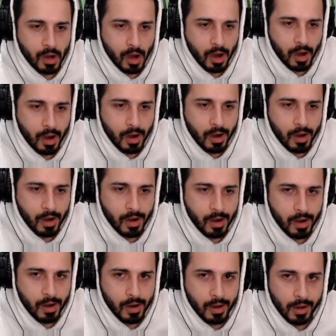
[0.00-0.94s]

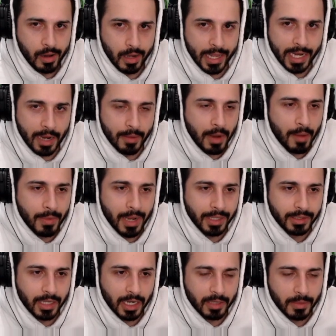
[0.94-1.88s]
Uh, like I, am
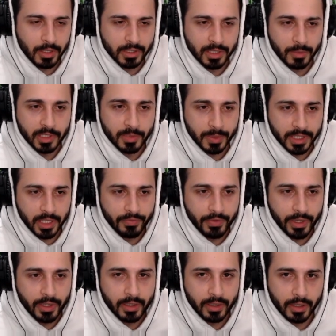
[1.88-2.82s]
not talking about someone
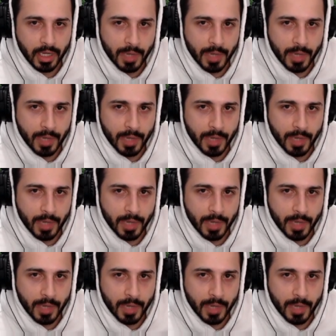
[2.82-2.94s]
specific.